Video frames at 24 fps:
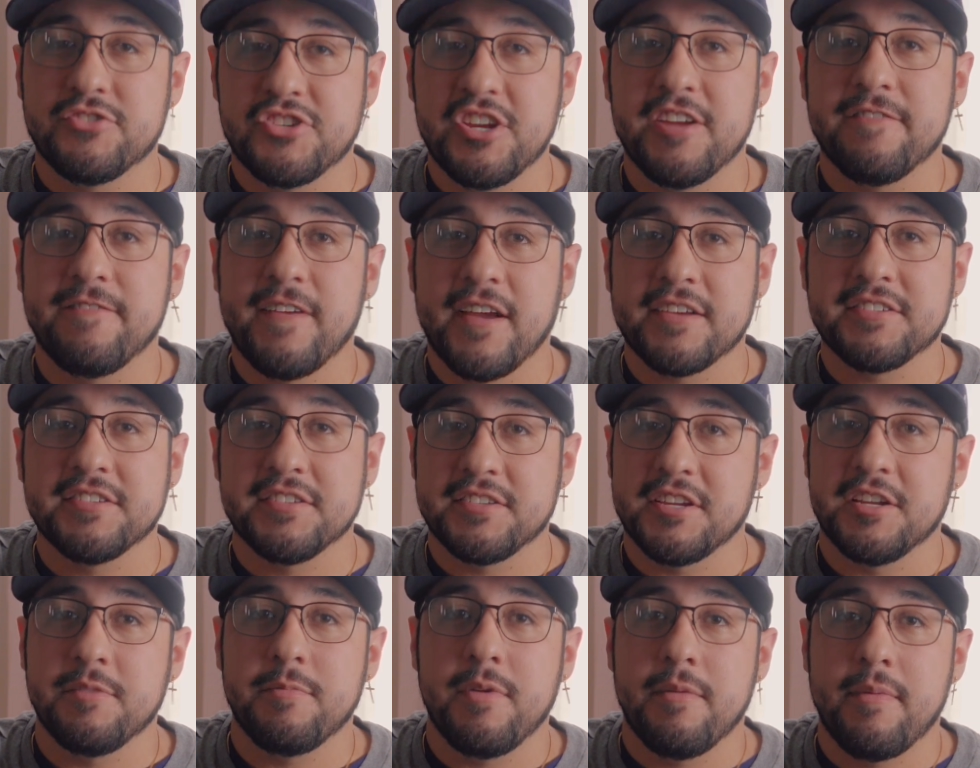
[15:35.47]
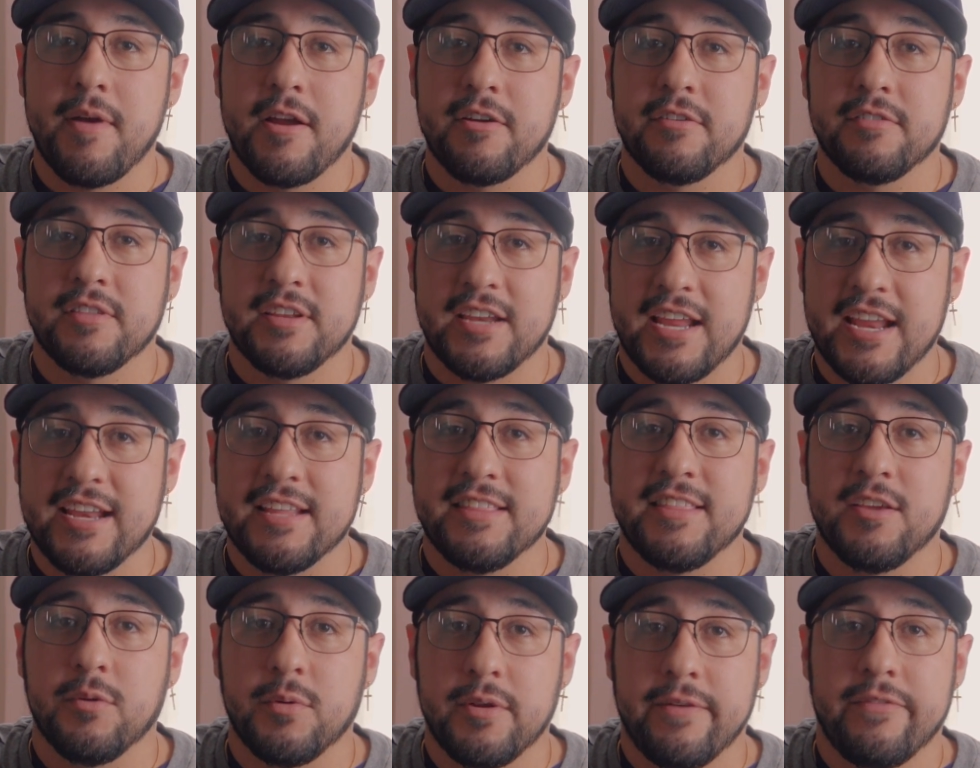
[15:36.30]
GFX is going to be better than
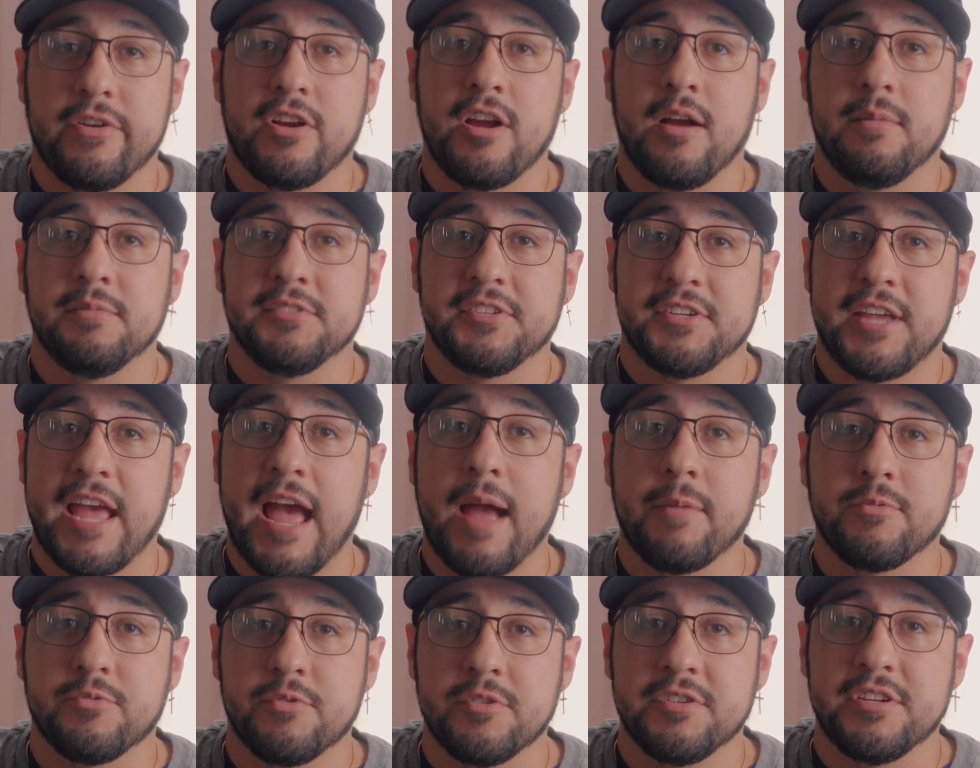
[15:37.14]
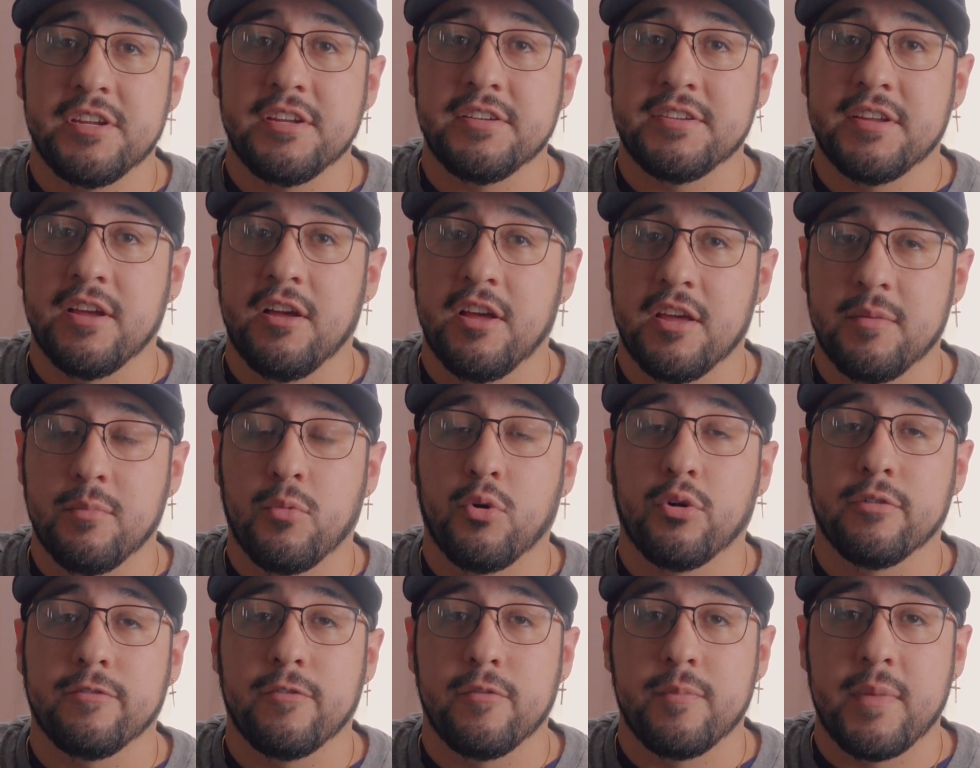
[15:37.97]
anything whenever it comes to capturing detail and
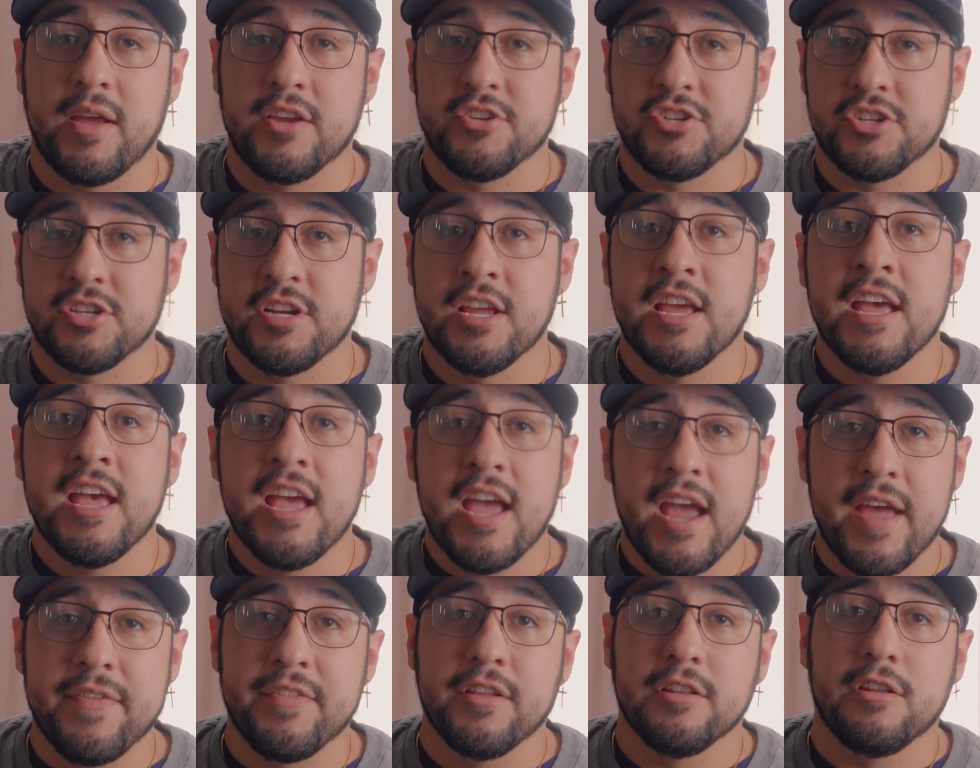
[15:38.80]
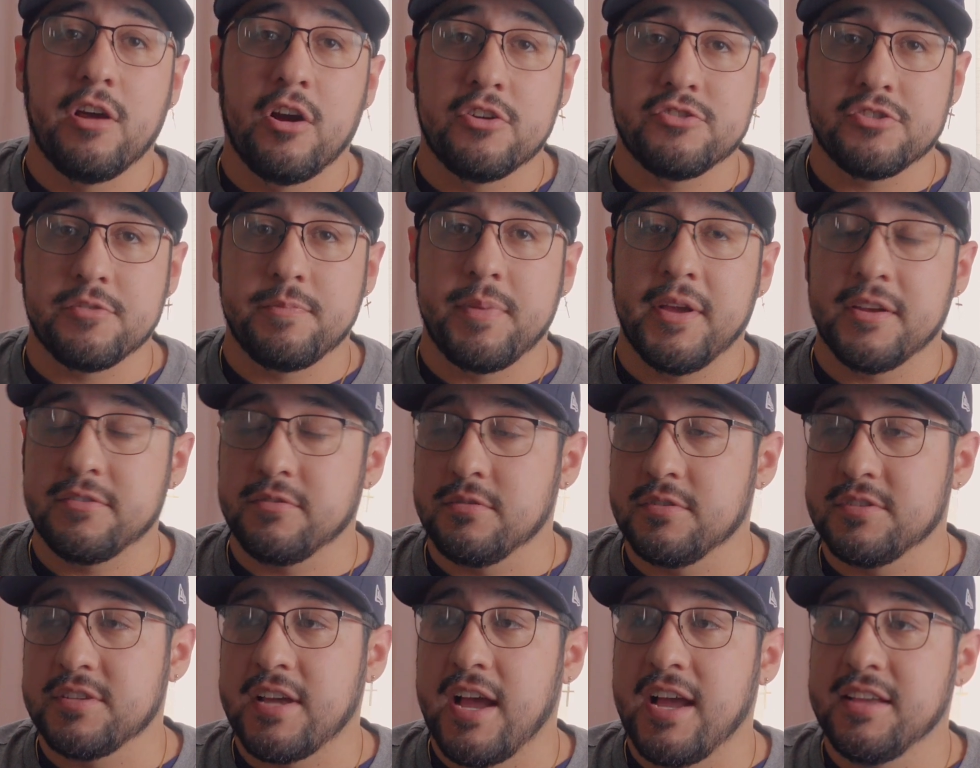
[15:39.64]
more information and the larger
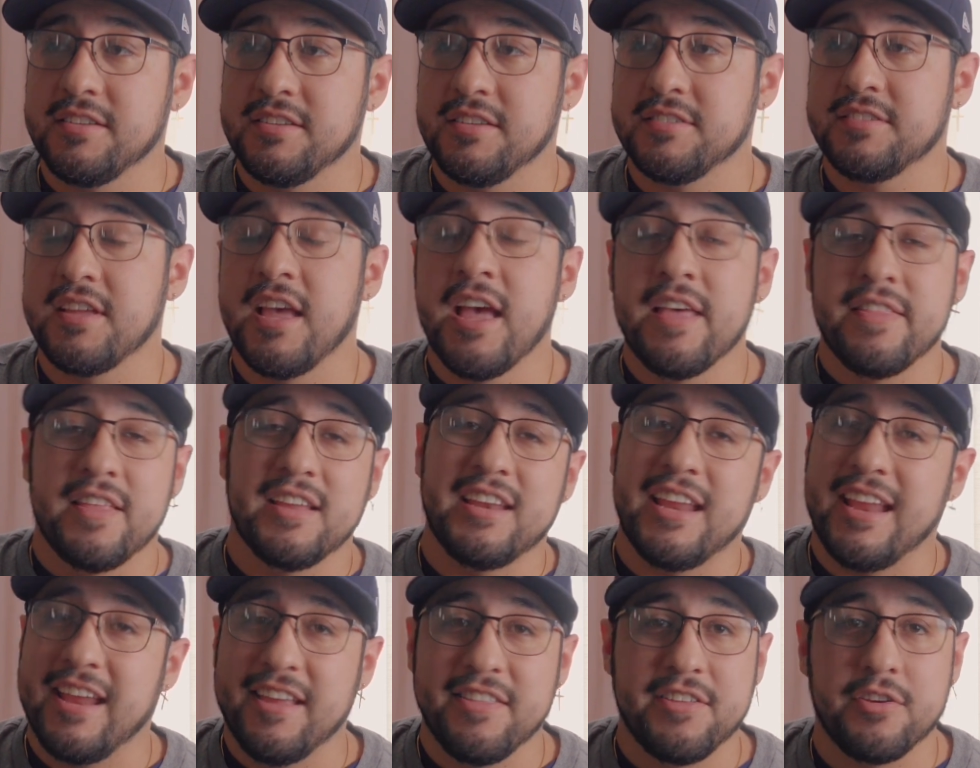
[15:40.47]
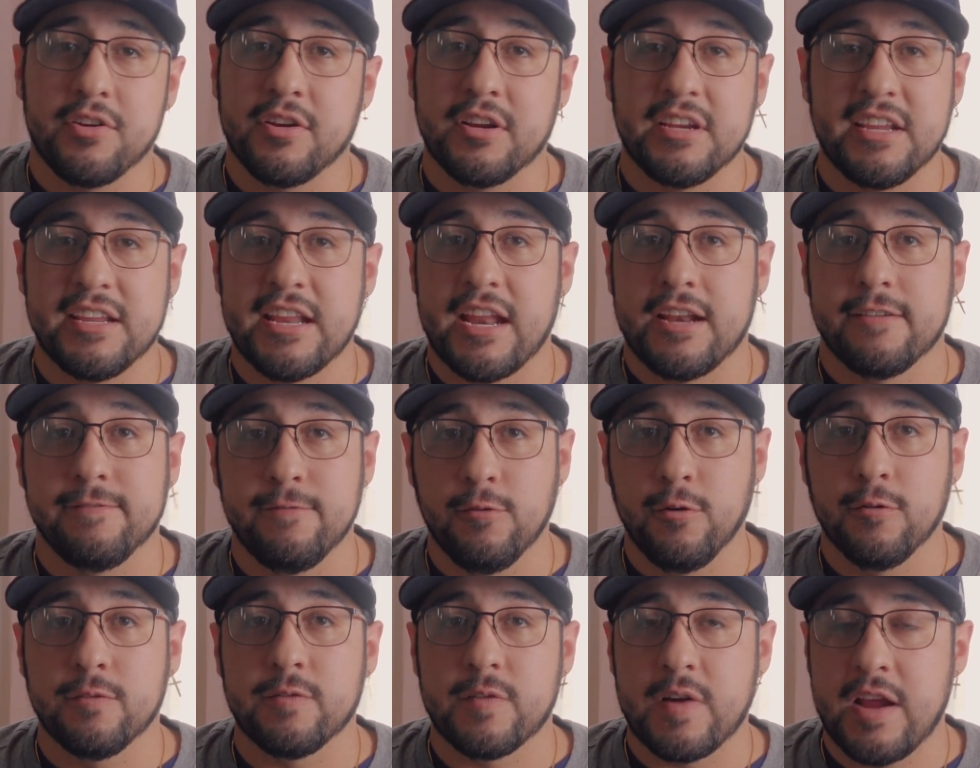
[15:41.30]
pixel sizes than anything you're going to get out of
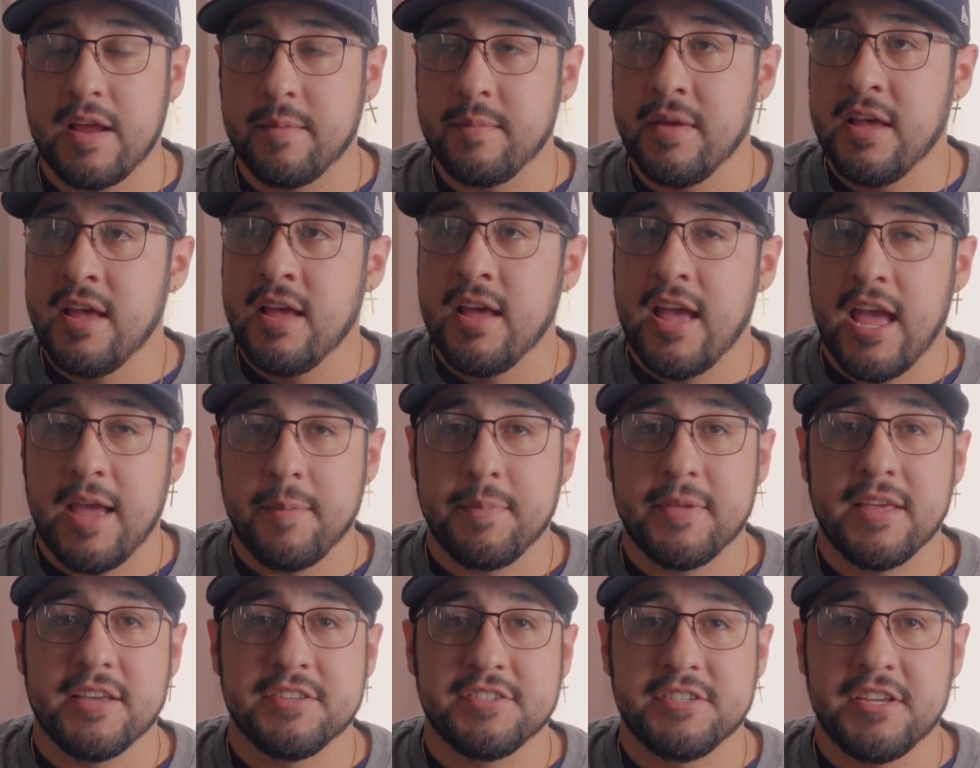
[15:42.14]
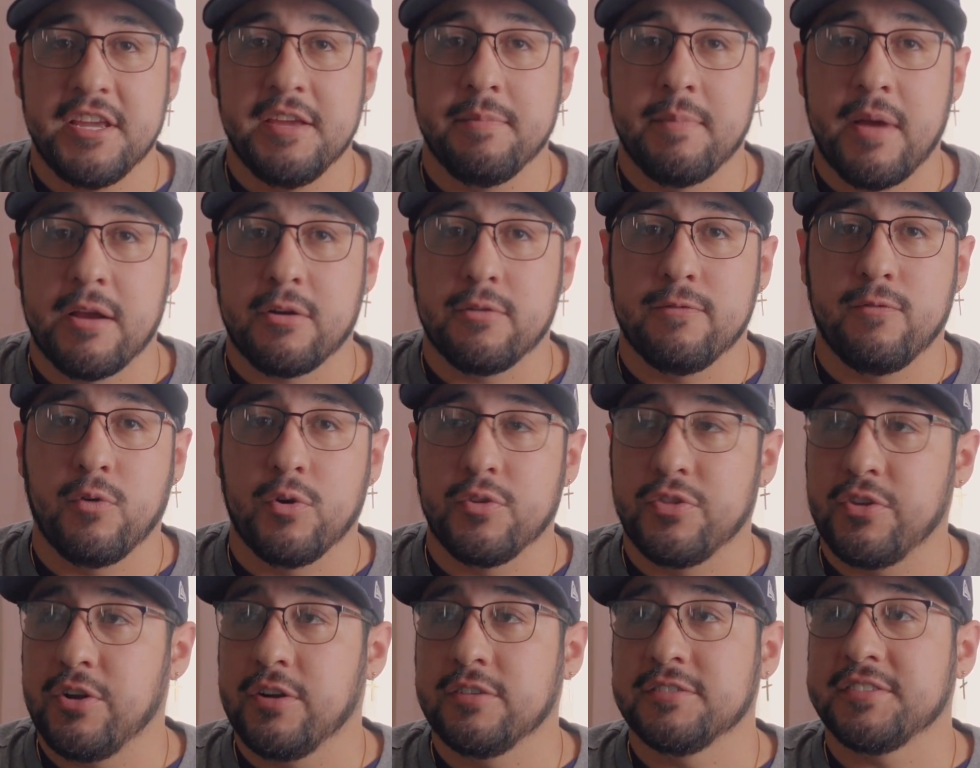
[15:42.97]
full frame, APS-C, micro
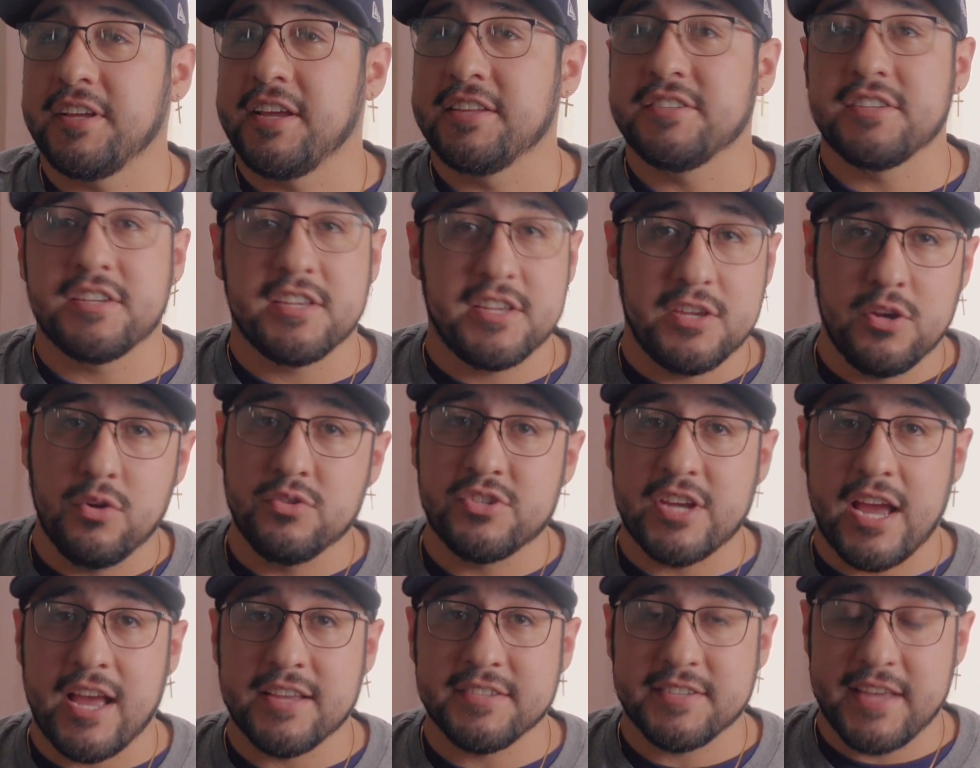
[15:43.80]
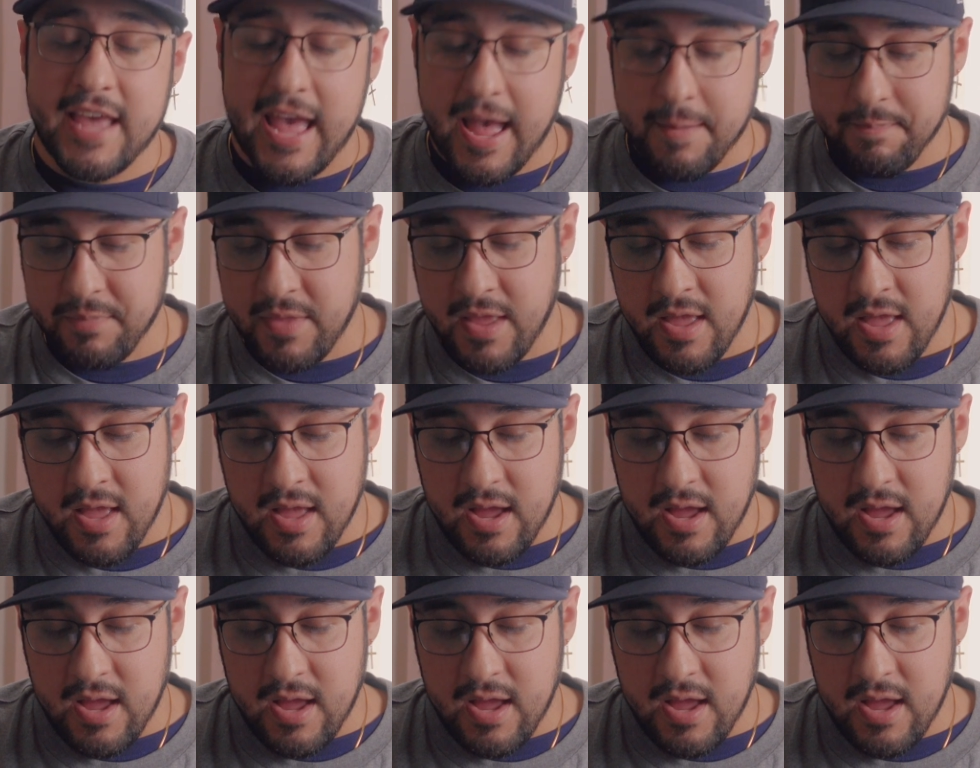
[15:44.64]
four thirds. It's a huge ass gap.